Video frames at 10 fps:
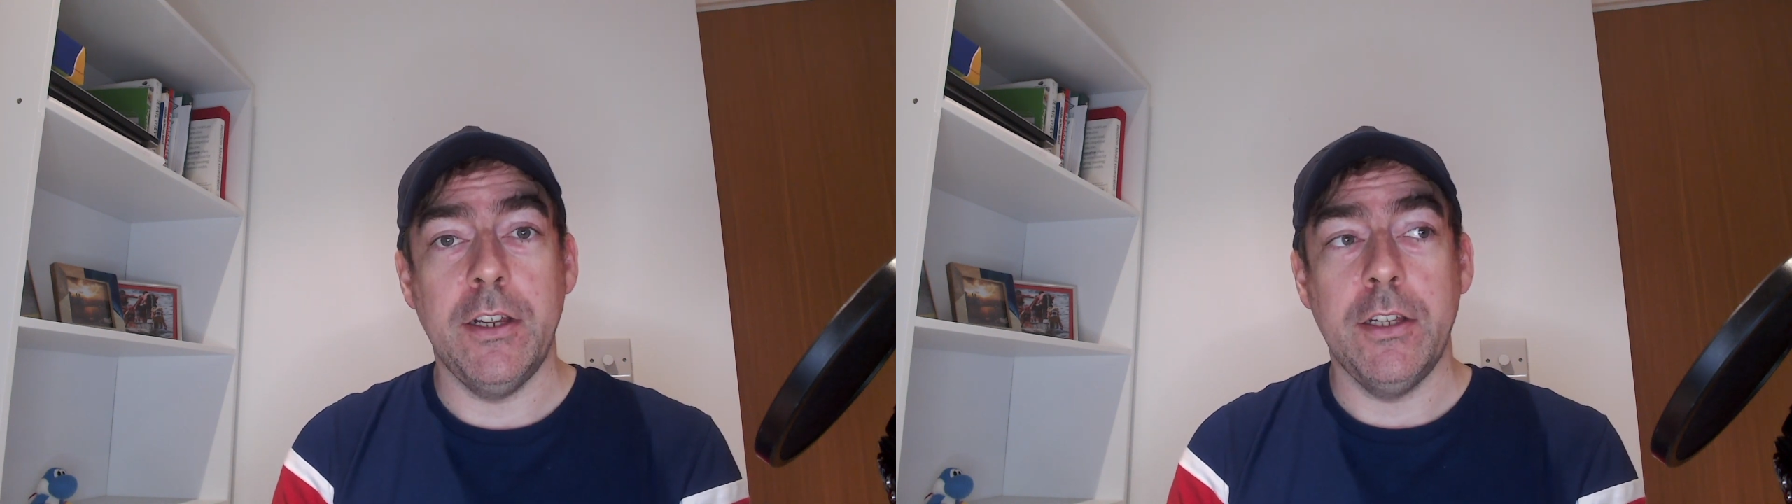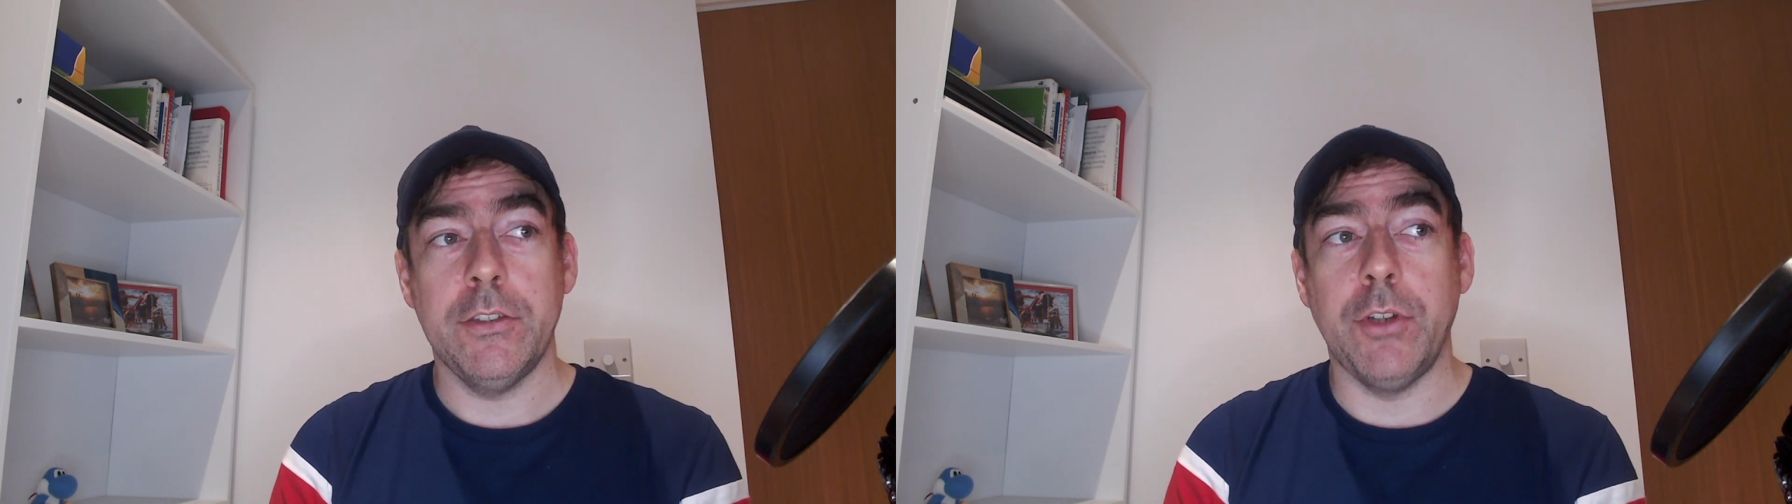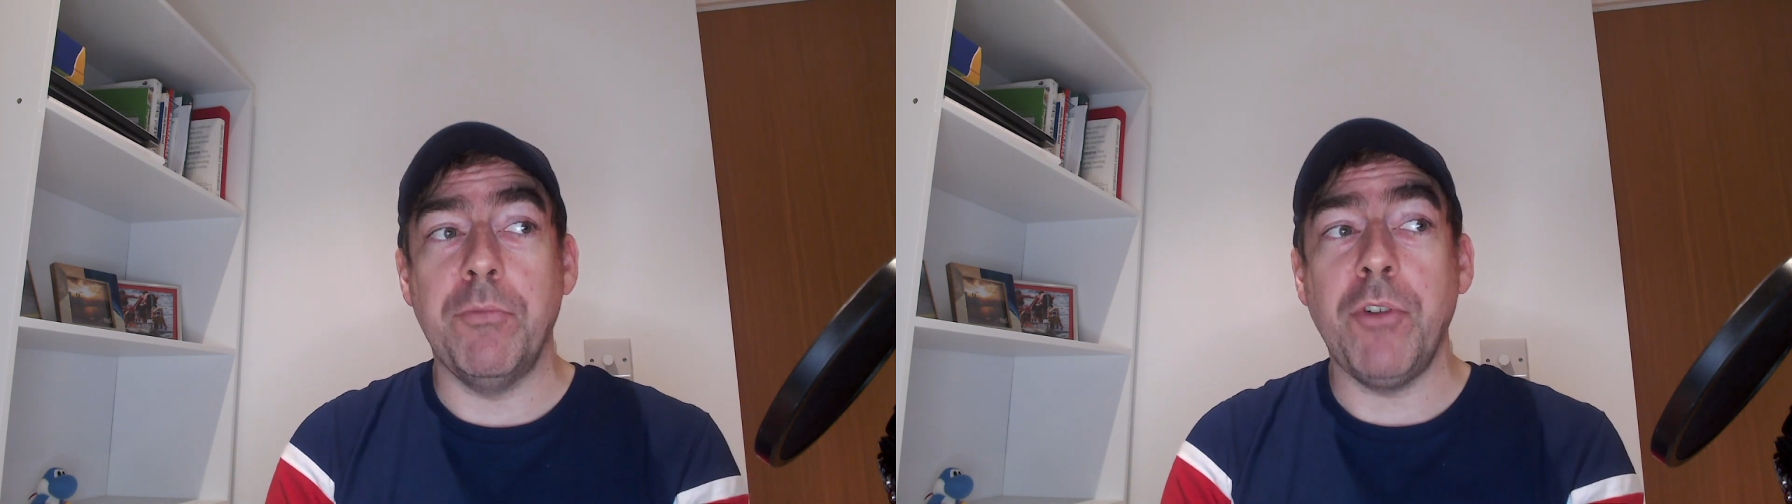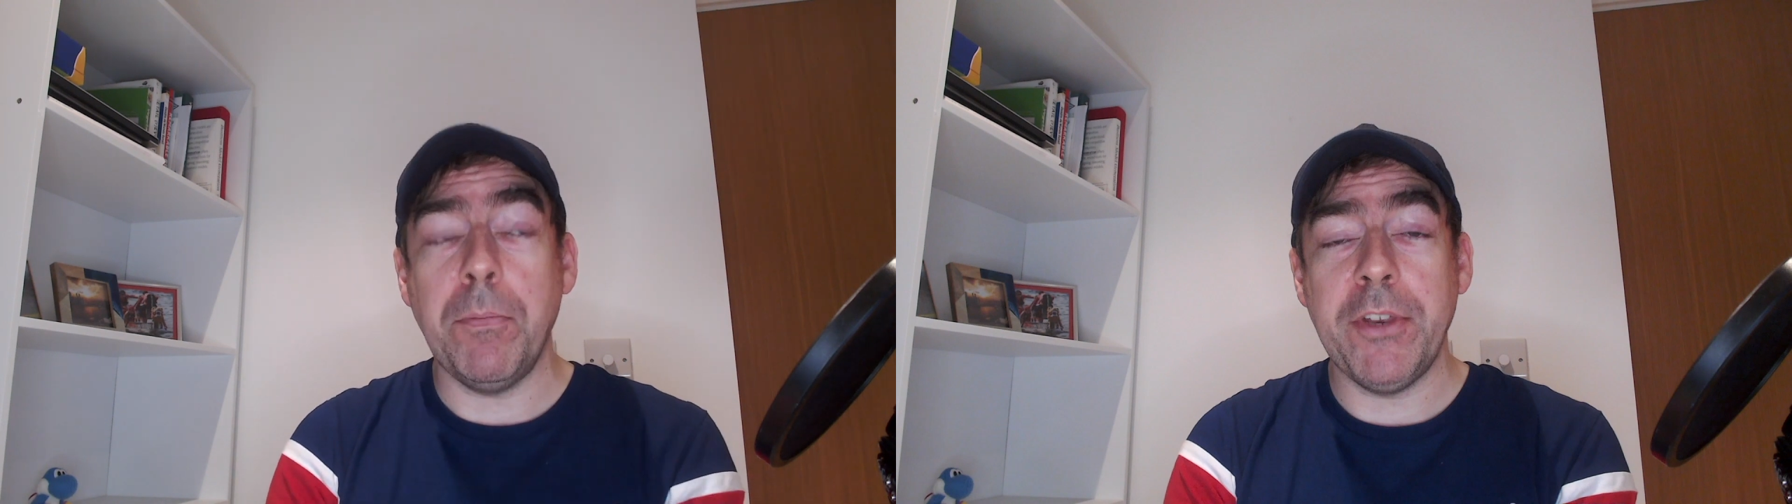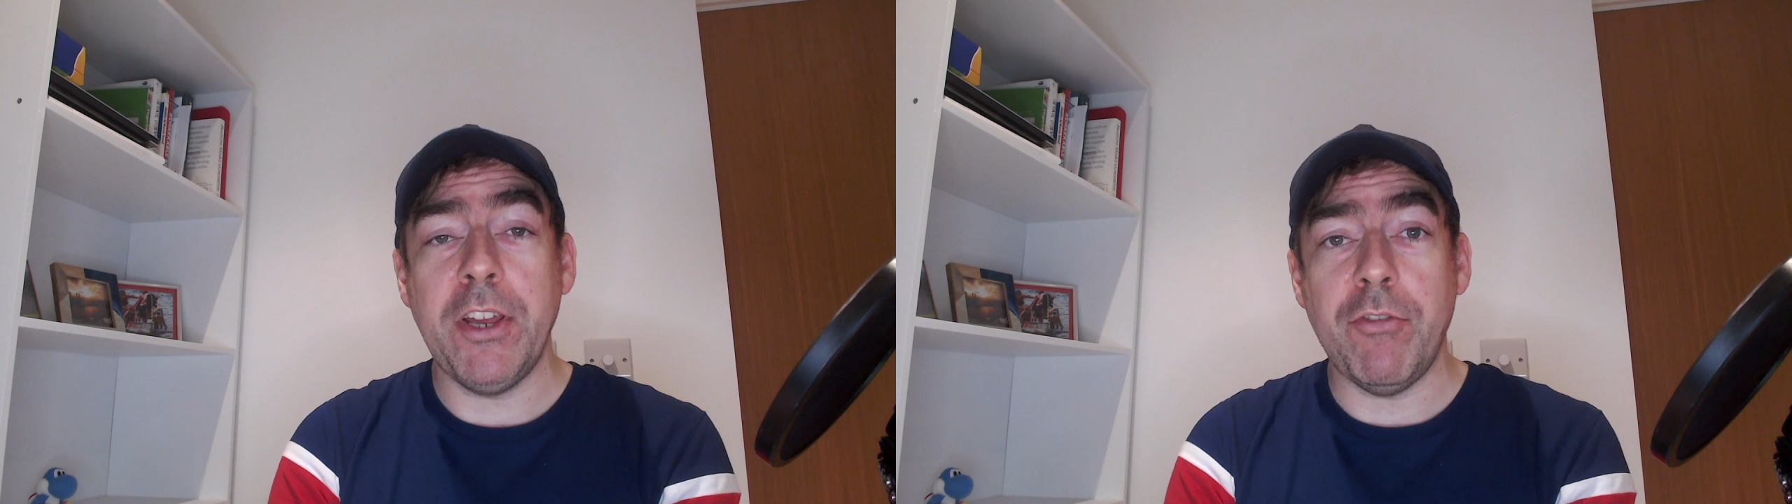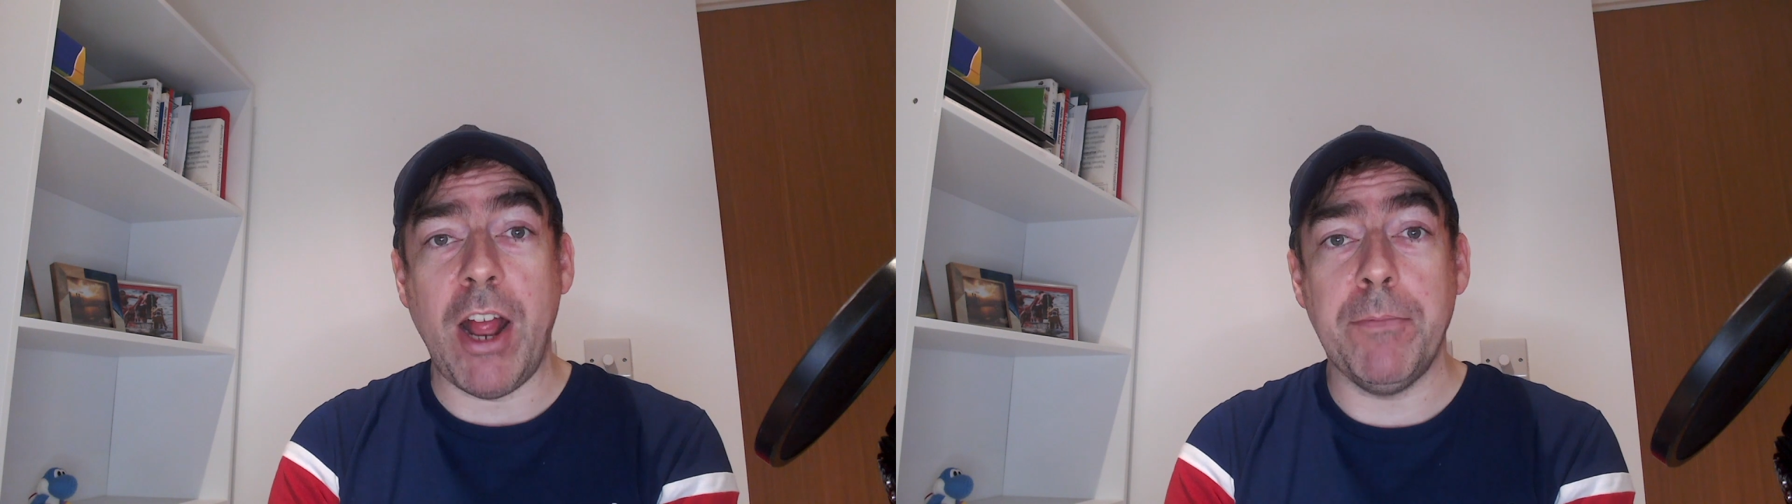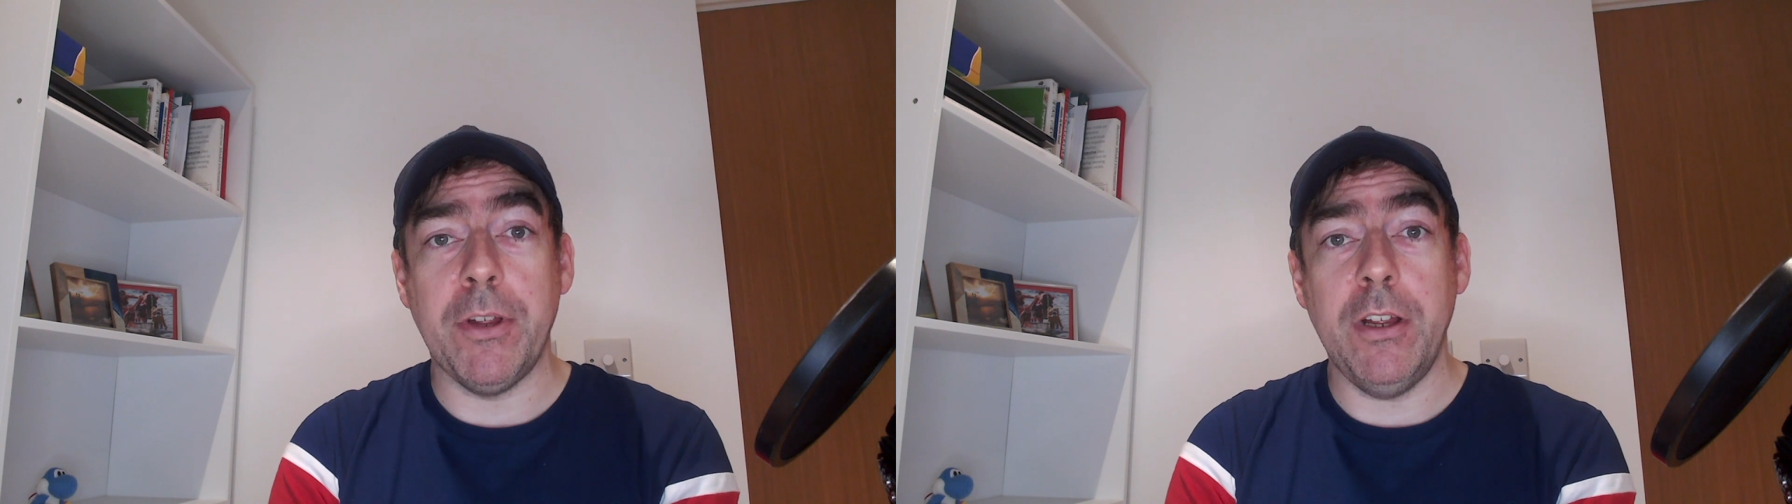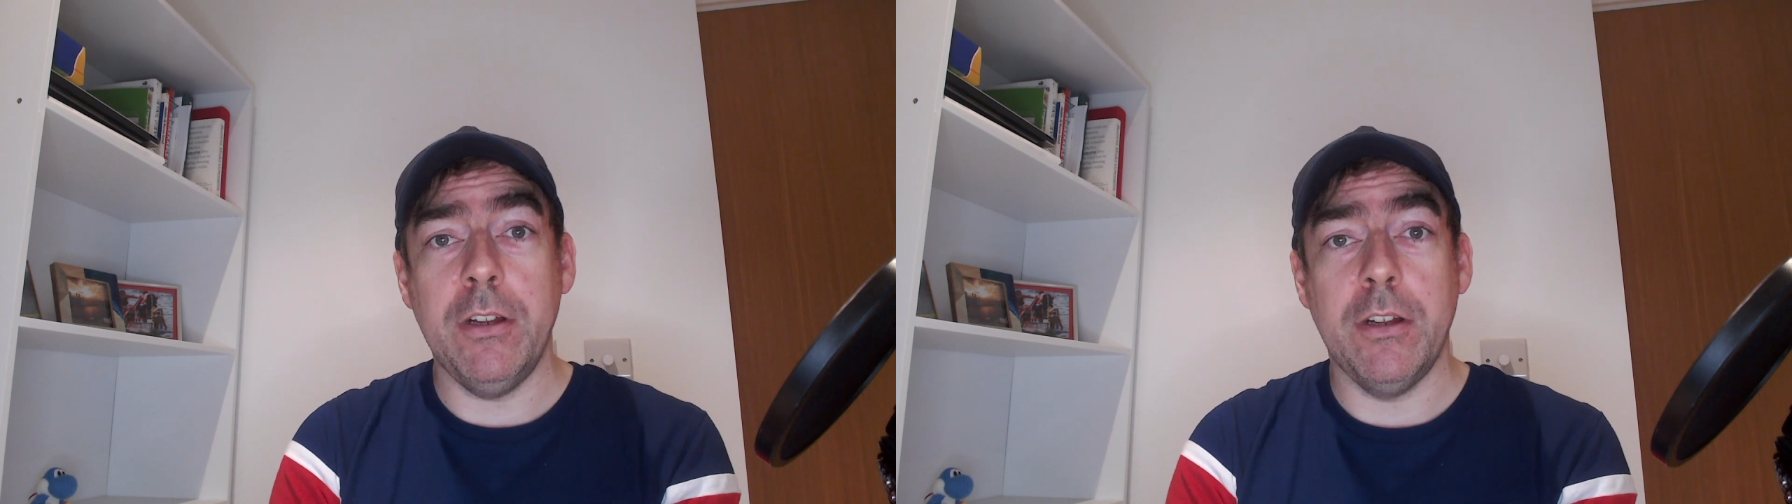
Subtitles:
So a property wrapper,